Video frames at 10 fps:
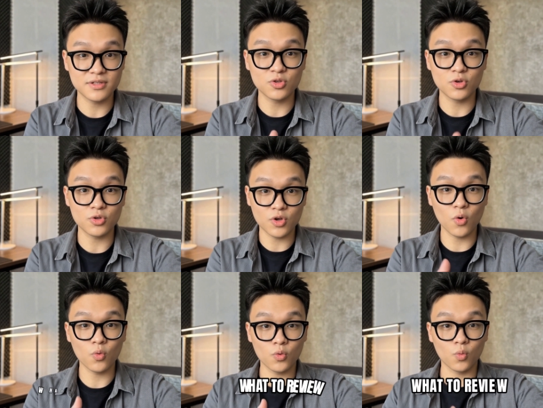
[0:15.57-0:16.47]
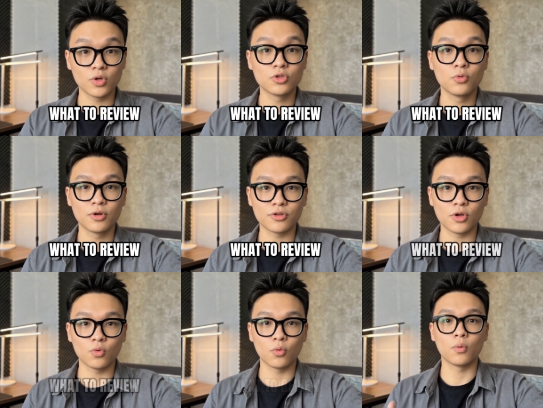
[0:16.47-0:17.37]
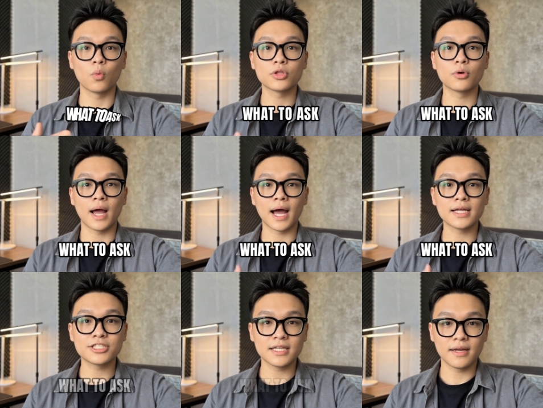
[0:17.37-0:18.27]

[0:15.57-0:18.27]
so you know what to review, what to ask,